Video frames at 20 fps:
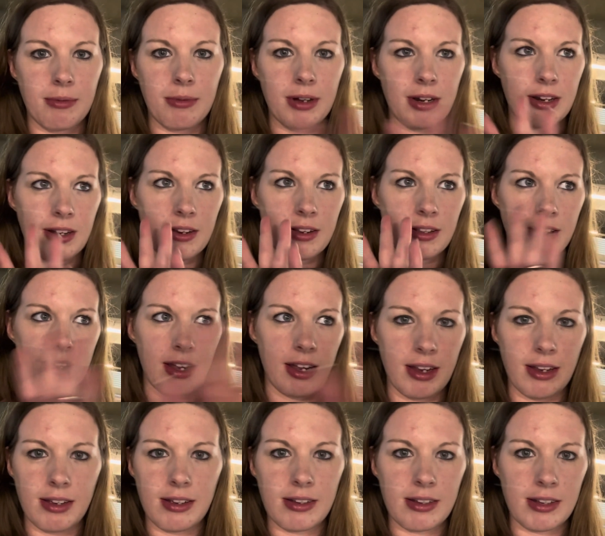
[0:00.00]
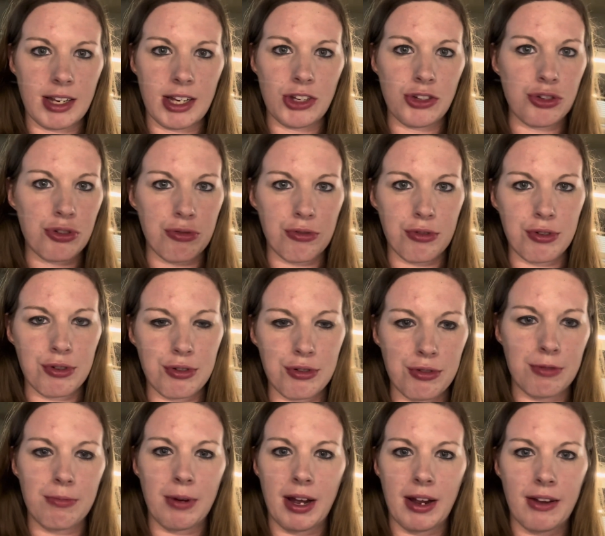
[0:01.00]
want to like
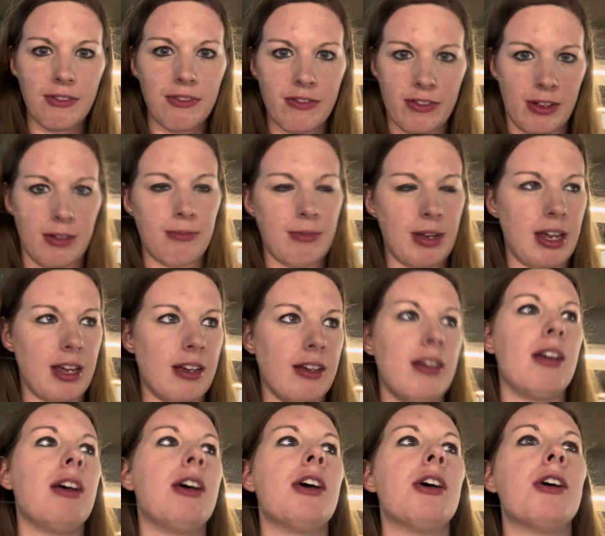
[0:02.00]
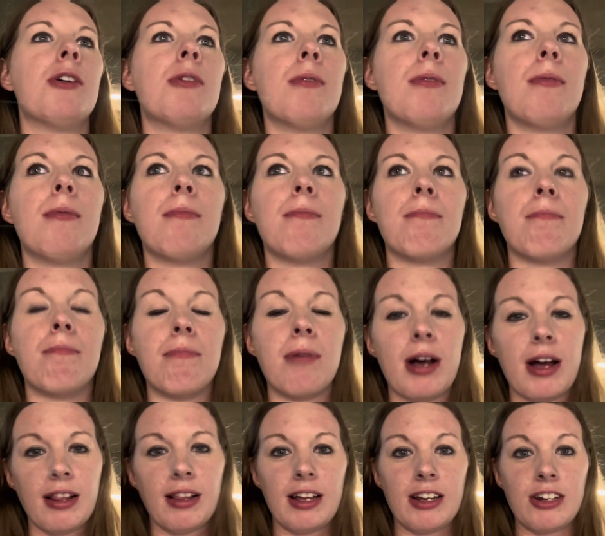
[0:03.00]
intrude by filming.
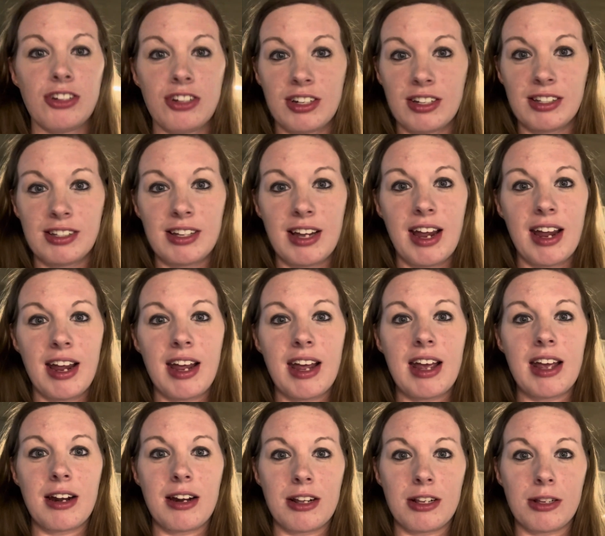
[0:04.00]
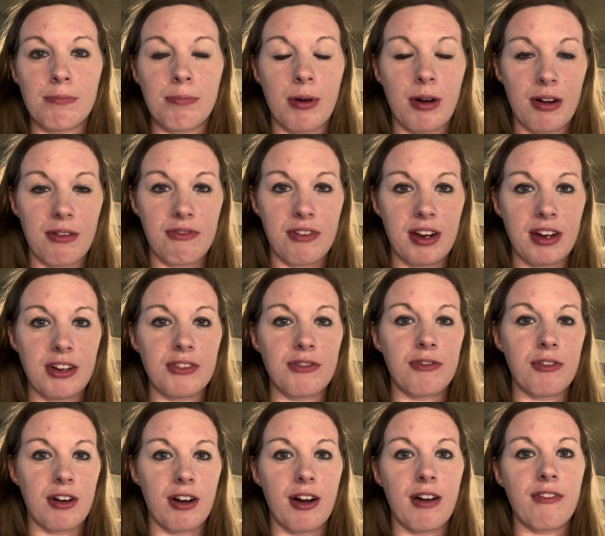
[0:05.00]
But let's just say it is perfect
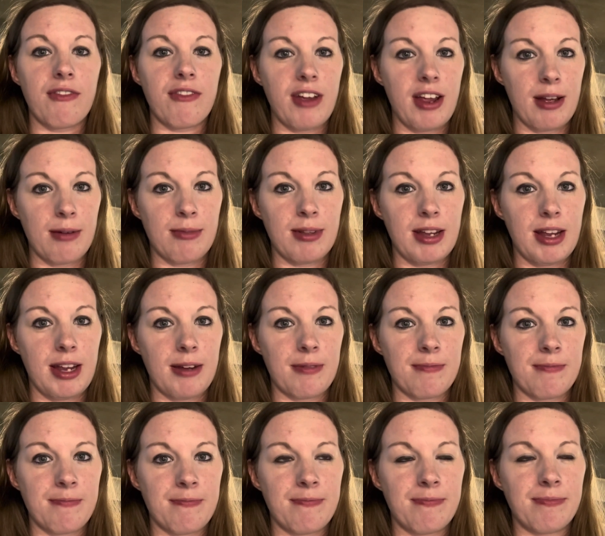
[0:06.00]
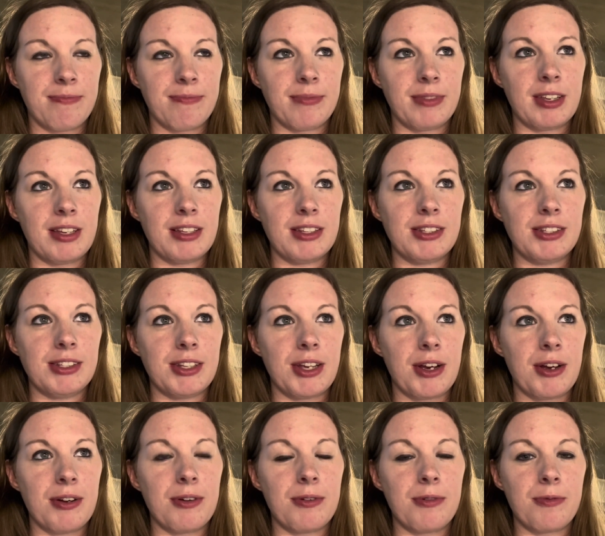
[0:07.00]
for our family.
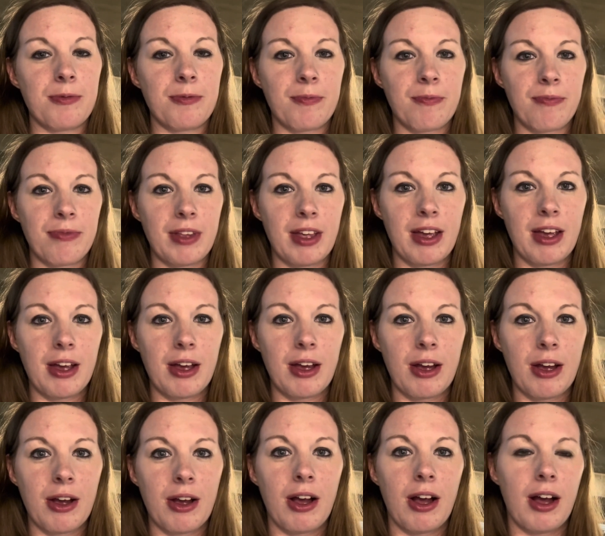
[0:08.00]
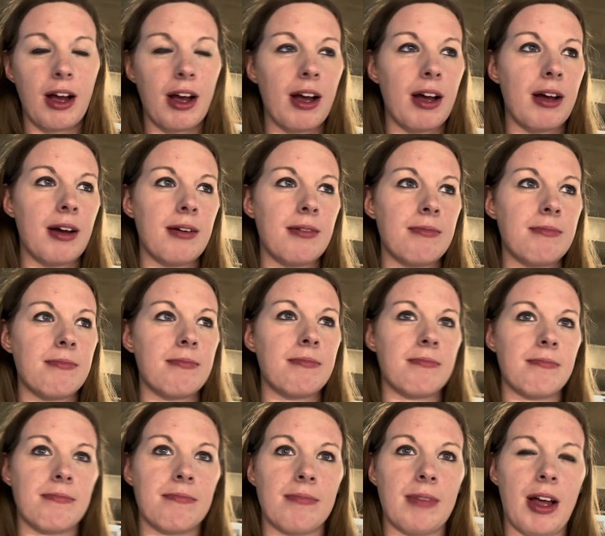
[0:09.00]
So
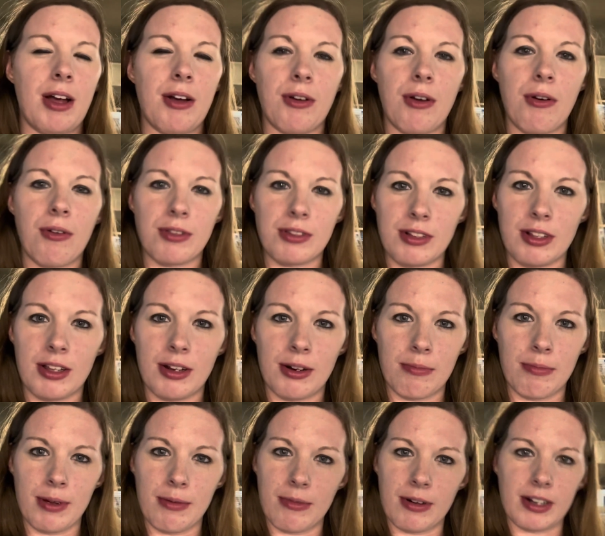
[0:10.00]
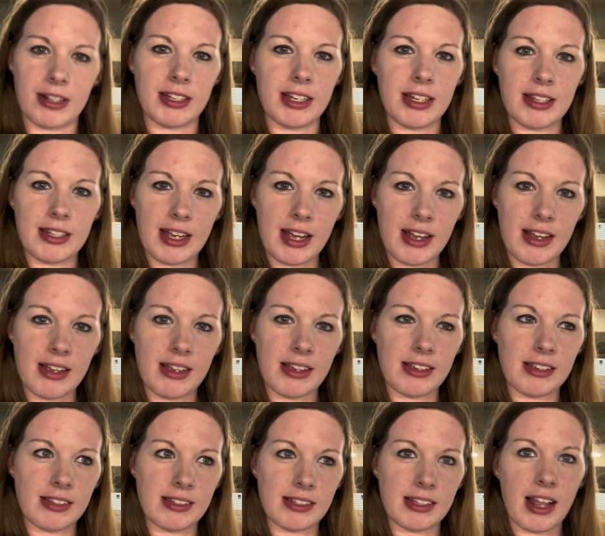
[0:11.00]
I'll go into a little bit more
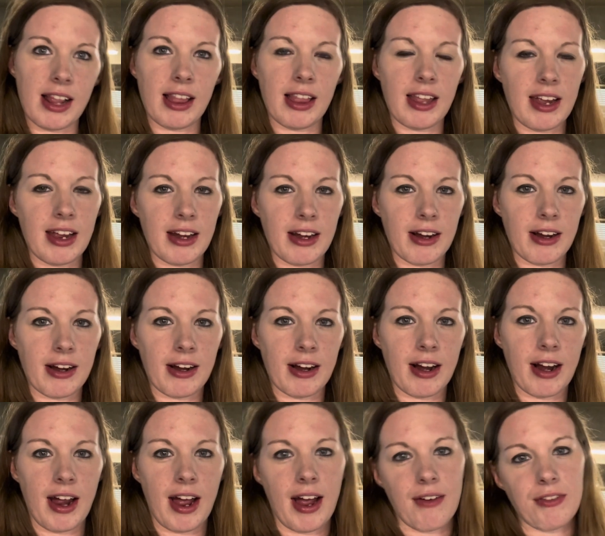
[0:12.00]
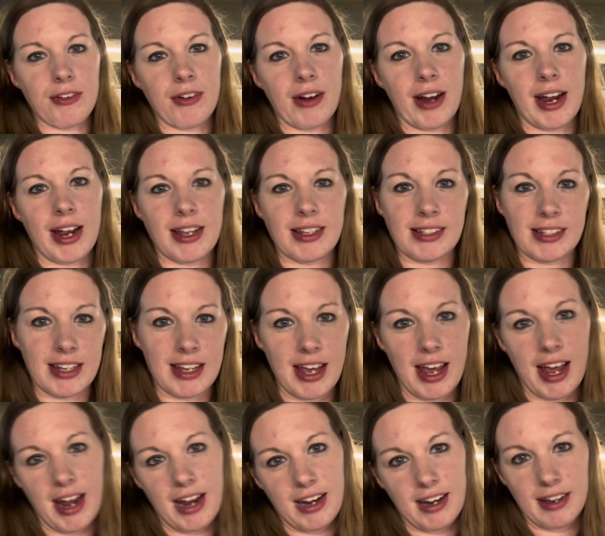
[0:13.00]
details later after I see
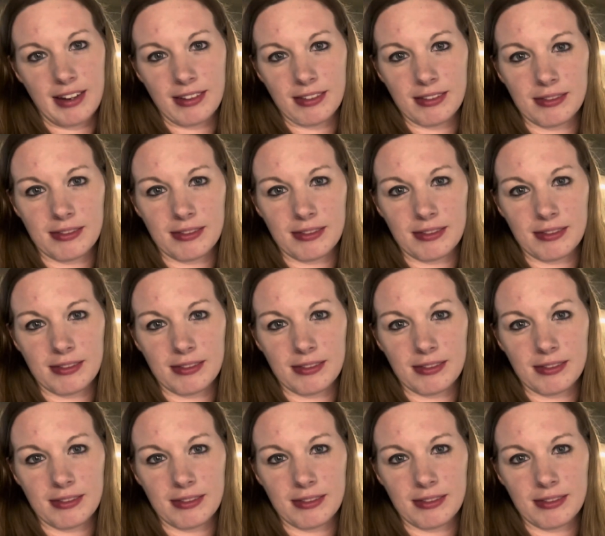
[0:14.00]
Hayden.